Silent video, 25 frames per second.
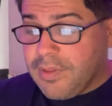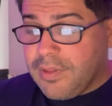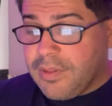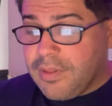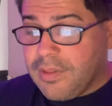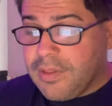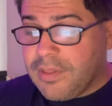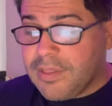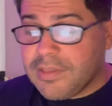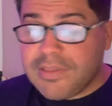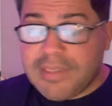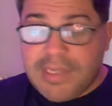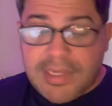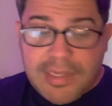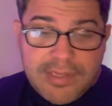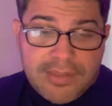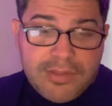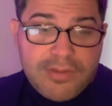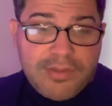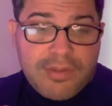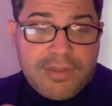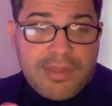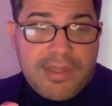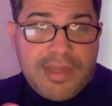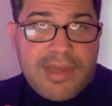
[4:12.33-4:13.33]
let's get
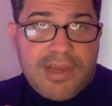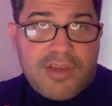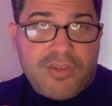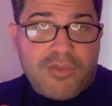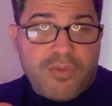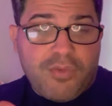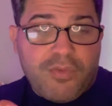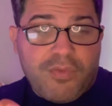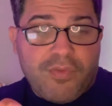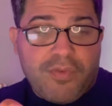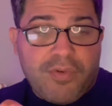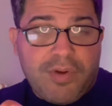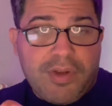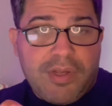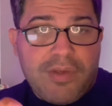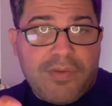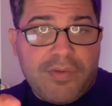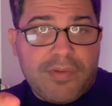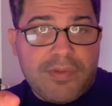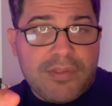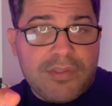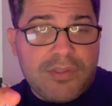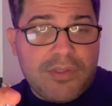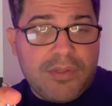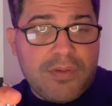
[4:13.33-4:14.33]
into the actual
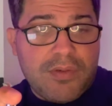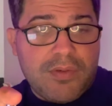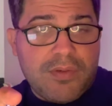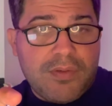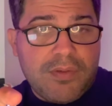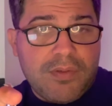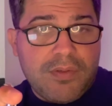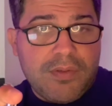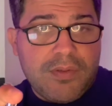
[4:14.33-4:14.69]
fragrance. So